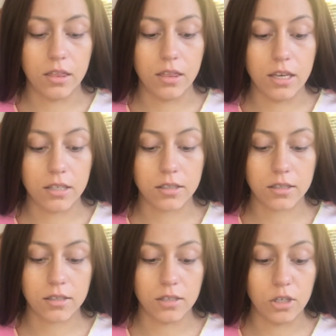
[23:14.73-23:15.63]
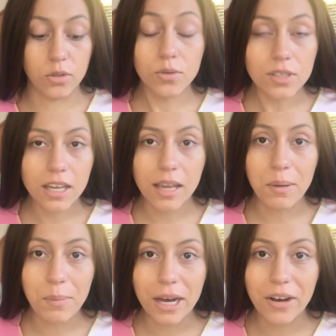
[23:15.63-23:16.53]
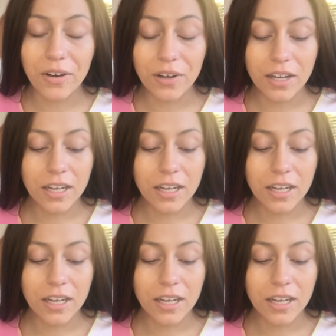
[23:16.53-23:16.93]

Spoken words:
this news came out.